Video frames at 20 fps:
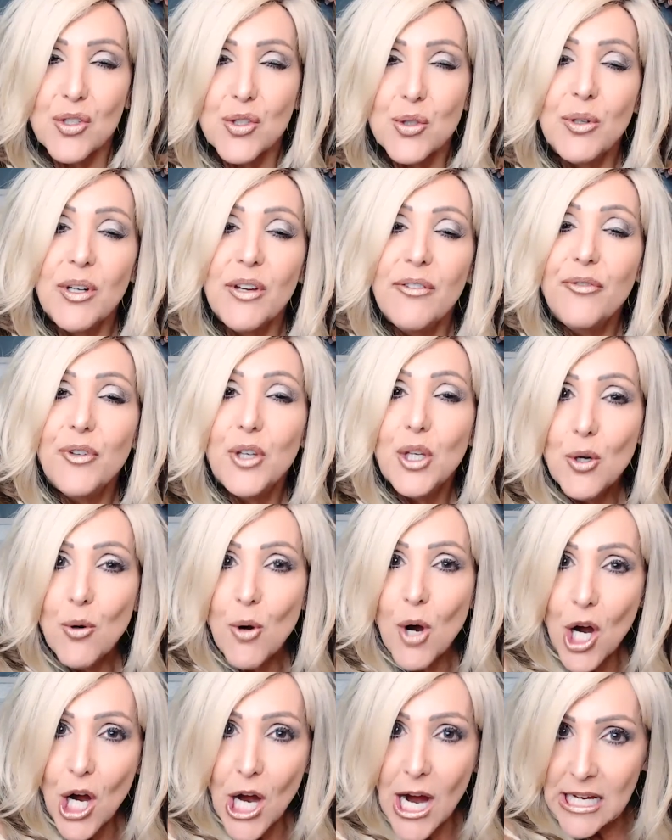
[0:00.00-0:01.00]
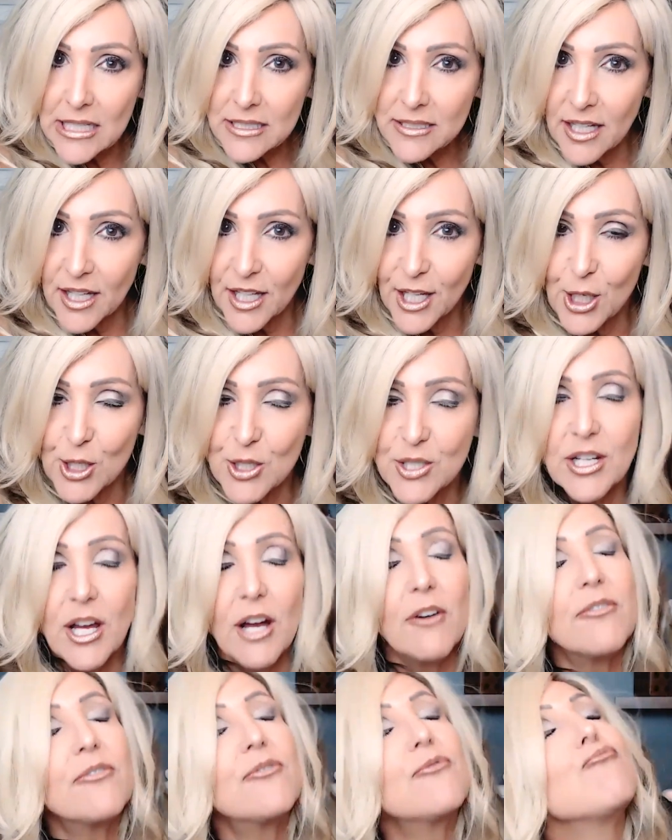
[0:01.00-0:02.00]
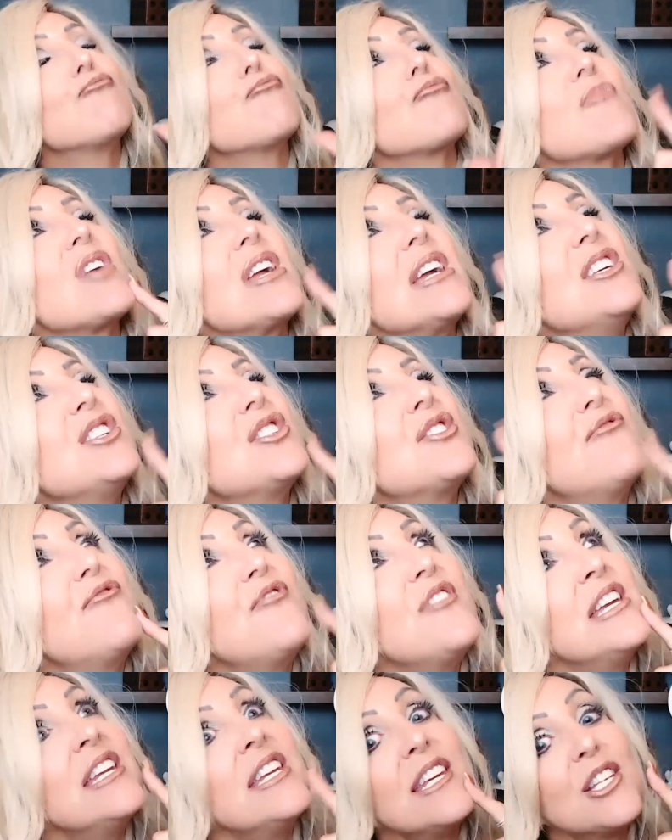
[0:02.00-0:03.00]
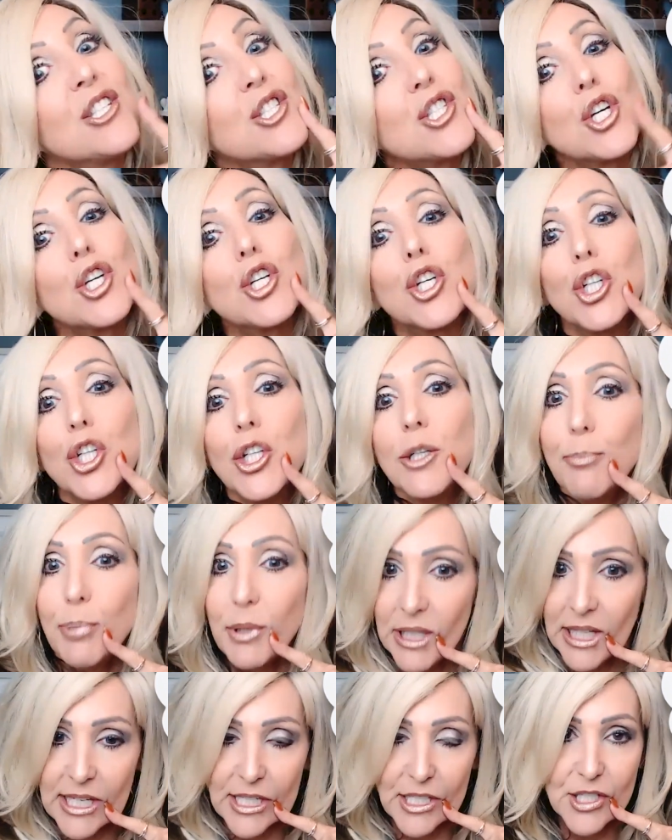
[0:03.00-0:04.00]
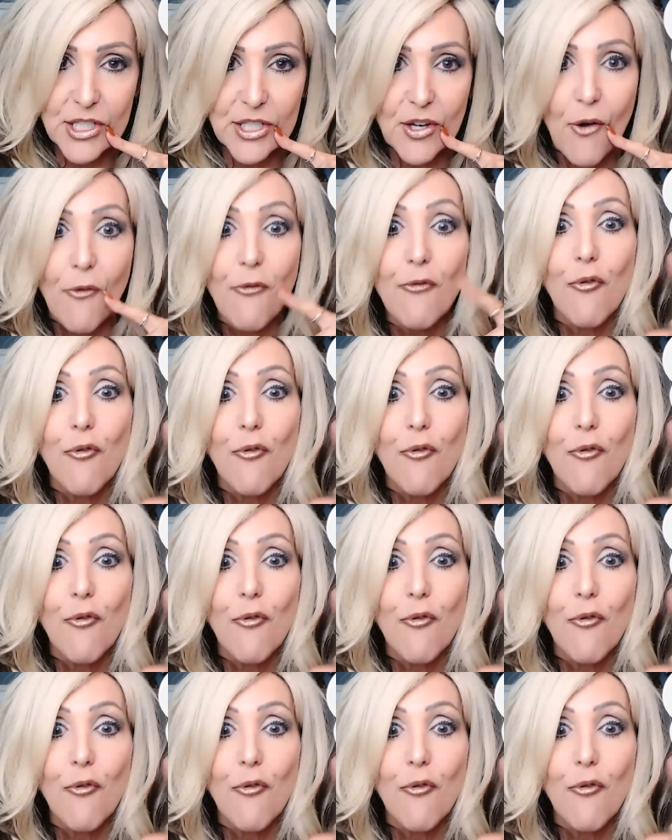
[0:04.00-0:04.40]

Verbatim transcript: So if you are asking yourself, is Phoenix a good place